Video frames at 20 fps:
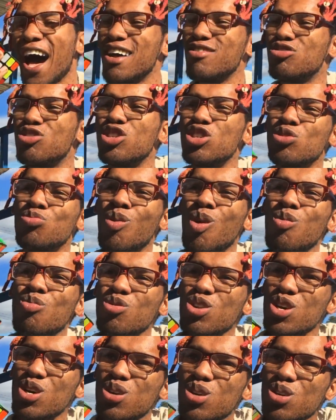I just won't.
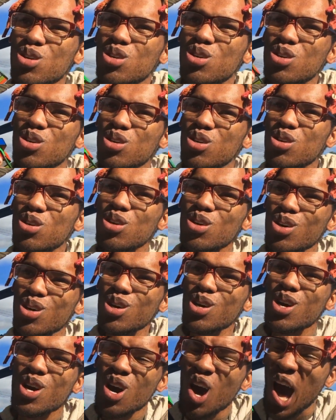
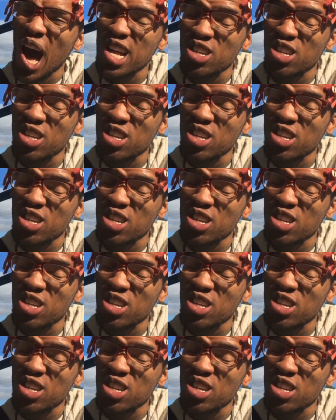I